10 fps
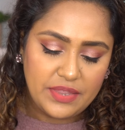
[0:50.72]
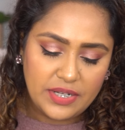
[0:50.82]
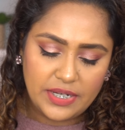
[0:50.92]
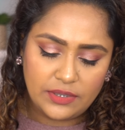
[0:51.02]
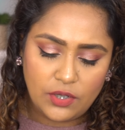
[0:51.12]
And then
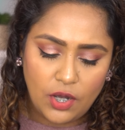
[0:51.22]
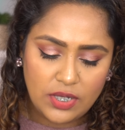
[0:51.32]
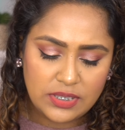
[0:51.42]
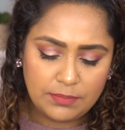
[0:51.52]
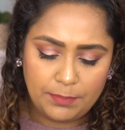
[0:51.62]
it
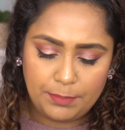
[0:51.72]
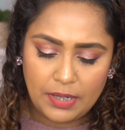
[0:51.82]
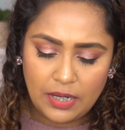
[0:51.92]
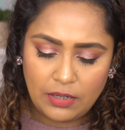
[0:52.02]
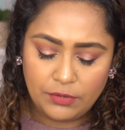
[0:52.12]
costs
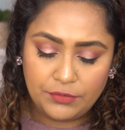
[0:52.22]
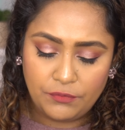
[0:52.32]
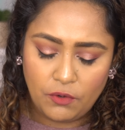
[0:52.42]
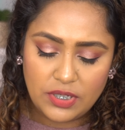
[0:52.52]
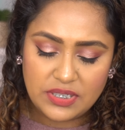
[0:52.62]
about
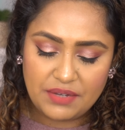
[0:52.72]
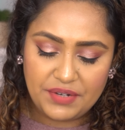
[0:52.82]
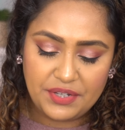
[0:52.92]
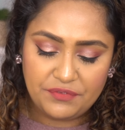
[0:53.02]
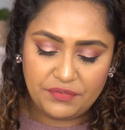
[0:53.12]

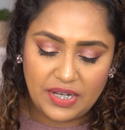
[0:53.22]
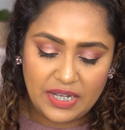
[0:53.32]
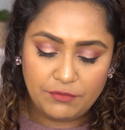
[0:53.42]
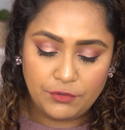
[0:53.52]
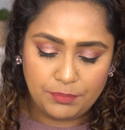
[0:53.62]

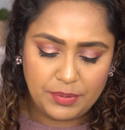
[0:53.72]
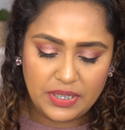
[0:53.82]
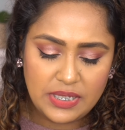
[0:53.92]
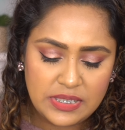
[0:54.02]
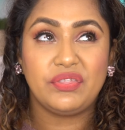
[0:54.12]
475
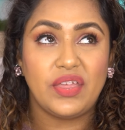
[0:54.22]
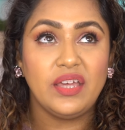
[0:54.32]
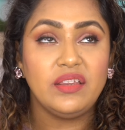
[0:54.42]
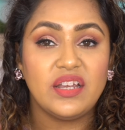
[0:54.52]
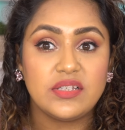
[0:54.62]
rupees. I
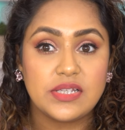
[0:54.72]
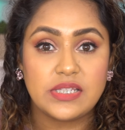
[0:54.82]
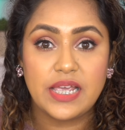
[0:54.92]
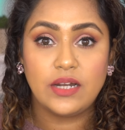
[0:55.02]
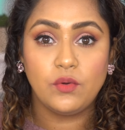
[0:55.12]
think there's a
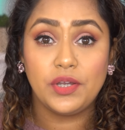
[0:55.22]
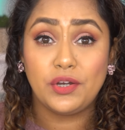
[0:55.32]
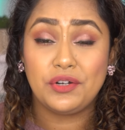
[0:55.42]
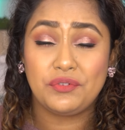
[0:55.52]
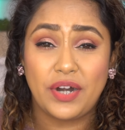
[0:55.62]
sale going
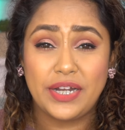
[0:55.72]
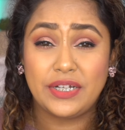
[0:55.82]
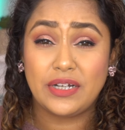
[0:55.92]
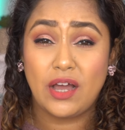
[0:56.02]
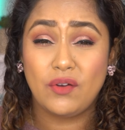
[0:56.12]
on
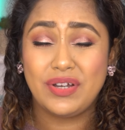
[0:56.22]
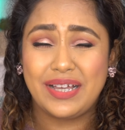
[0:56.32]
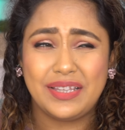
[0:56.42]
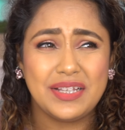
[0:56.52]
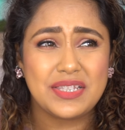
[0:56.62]
right now.
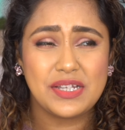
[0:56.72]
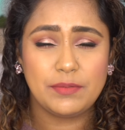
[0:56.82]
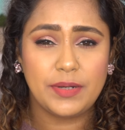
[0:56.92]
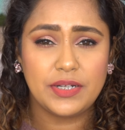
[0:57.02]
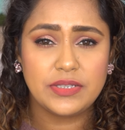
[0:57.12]
I think it's
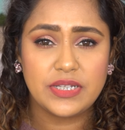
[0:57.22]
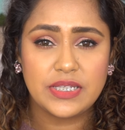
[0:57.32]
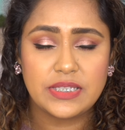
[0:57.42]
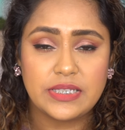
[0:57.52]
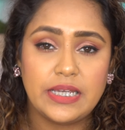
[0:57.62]
Independence
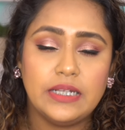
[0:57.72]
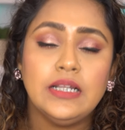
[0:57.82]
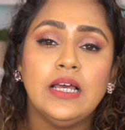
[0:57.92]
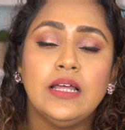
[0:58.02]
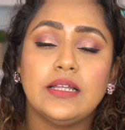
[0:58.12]
Day
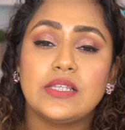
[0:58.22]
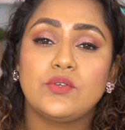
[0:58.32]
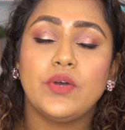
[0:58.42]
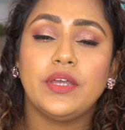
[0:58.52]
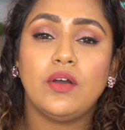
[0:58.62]
sale that's
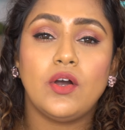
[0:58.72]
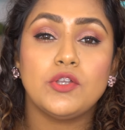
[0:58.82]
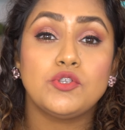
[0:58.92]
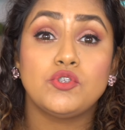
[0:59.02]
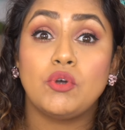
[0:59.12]
going
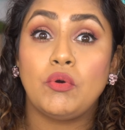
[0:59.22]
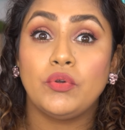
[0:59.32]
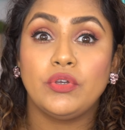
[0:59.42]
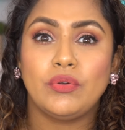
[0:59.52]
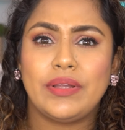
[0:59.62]
on. So,
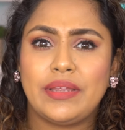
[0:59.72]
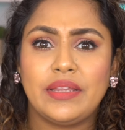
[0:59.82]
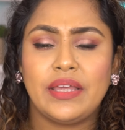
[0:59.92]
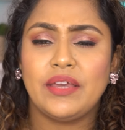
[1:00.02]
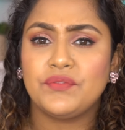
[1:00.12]
you know, I
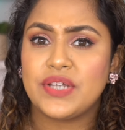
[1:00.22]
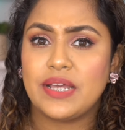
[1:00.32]
think they give